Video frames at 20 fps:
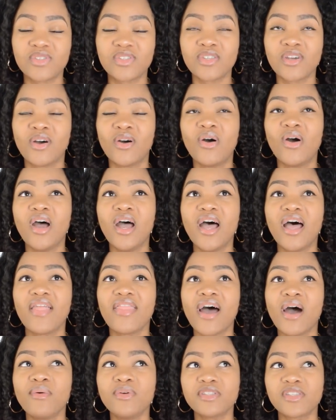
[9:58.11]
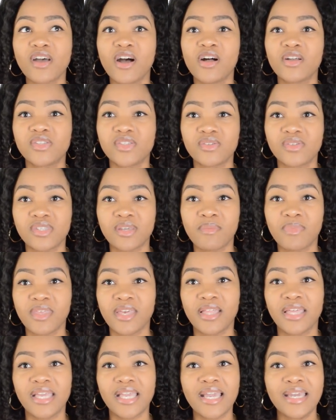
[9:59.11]
So that was also
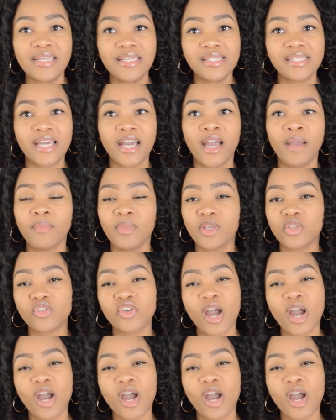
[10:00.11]
something like anytime like